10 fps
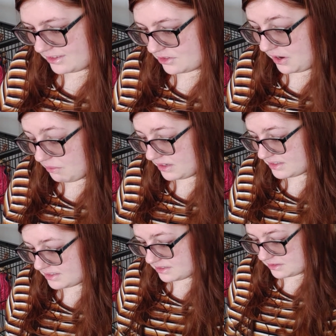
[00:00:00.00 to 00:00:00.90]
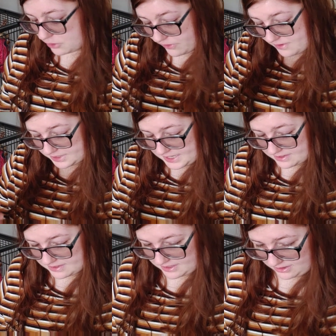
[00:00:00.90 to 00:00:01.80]
So I was, so I felt
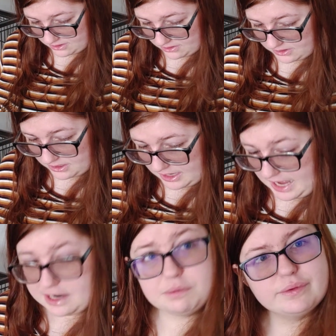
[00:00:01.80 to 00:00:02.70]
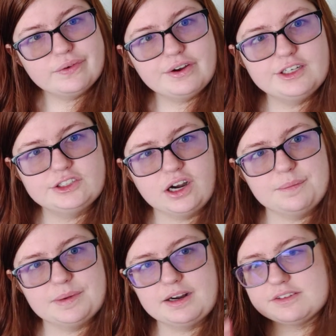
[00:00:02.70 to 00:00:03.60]
his keel, and it was very
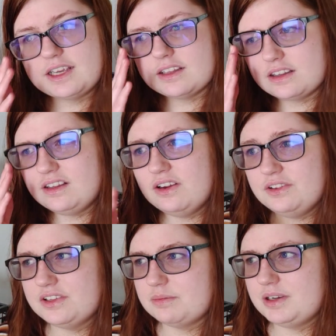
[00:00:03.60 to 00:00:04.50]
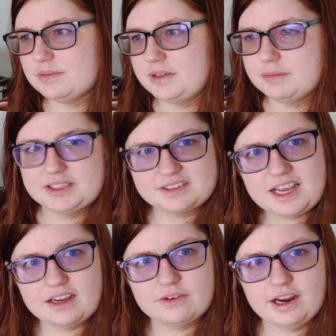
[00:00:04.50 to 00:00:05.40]
sharp. And I was like, no, this must be a
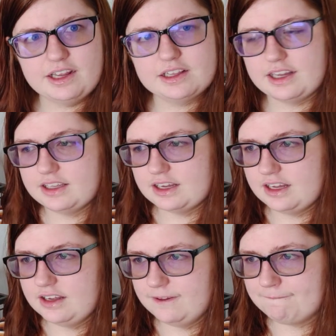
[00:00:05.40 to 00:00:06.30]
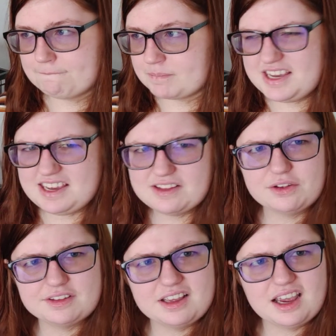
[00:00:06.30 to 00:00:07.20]
mistake, right? Like, uh, he eats
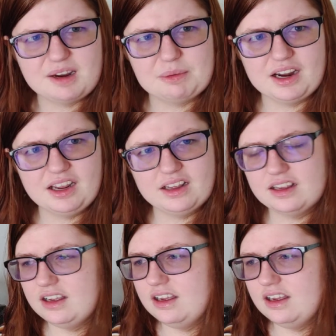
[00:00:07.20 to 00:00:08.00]
all the time, right?